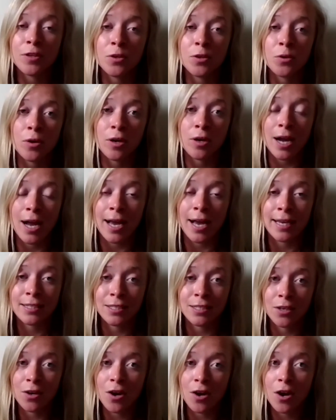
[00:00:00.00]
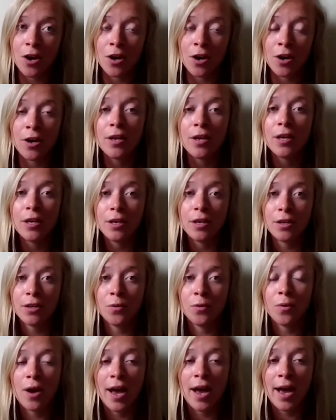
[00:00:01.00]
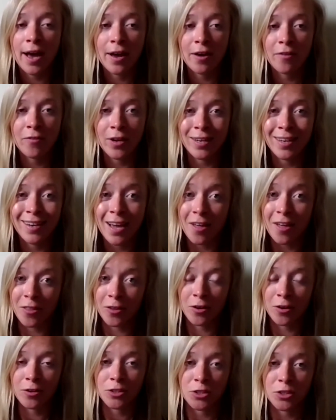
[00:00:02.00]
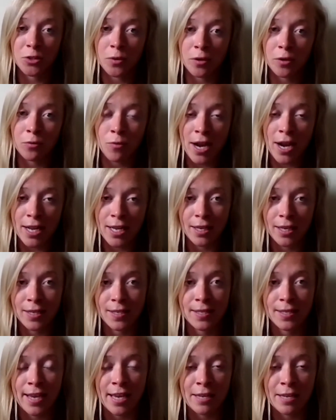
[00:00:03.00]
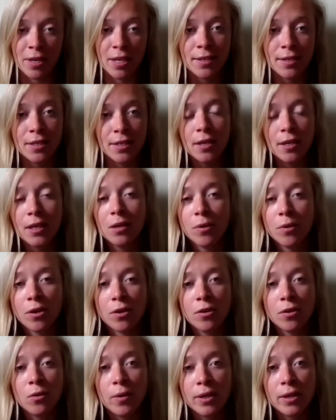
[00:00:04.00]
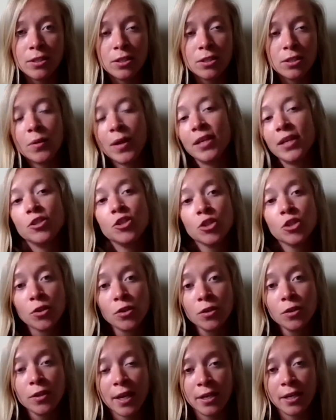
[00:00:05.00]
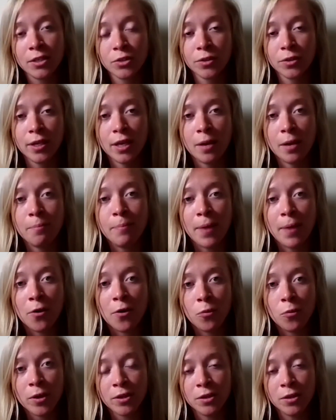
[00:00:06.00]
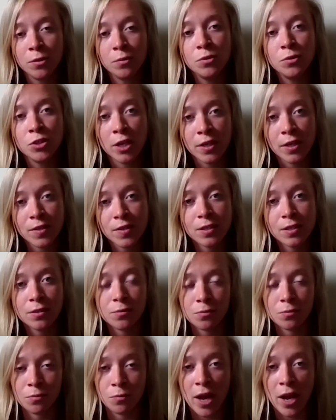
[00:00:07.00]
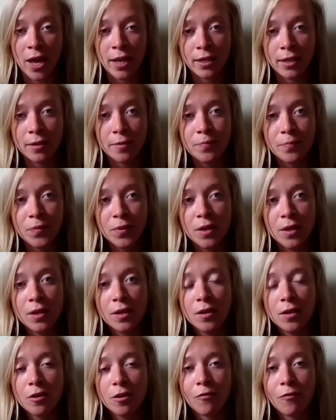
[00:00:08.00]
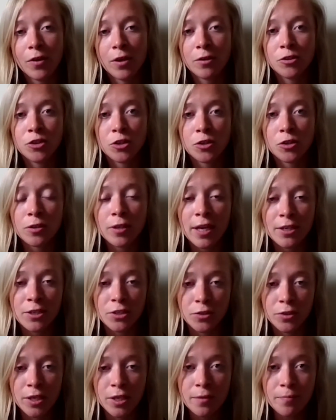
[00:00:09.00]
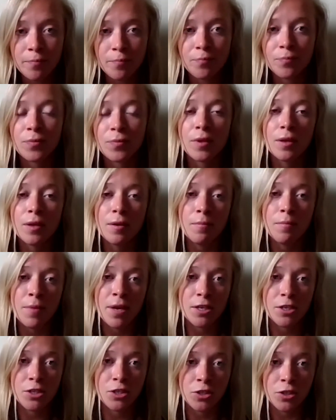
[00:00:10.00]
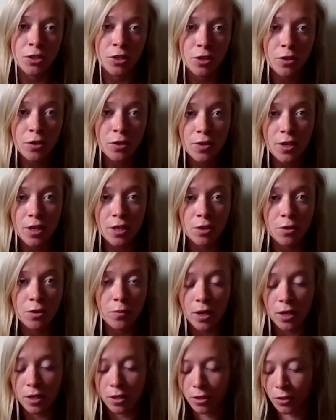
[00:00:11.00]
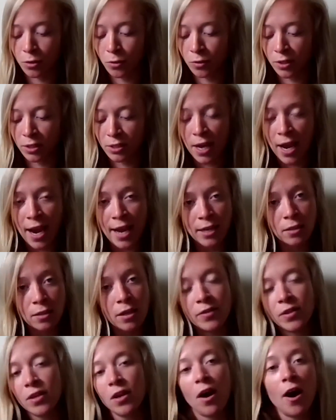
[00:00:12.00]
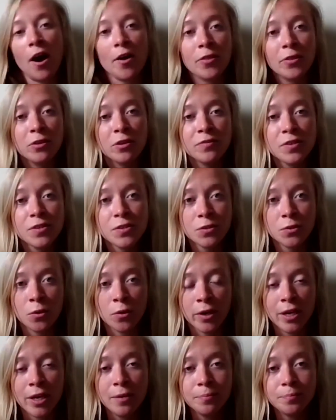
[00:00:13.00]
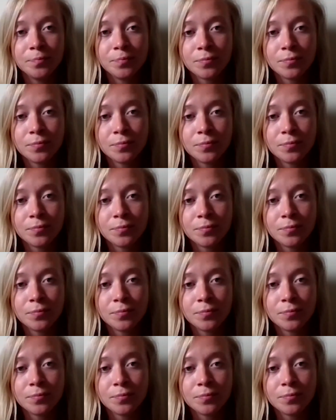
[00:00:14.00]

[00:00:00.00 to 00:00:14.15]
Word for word: your IDR, you have another short writing assignment. We are going to do a journal entry about what you just read. For your journal entry, make sure that you include the title and the author of the story.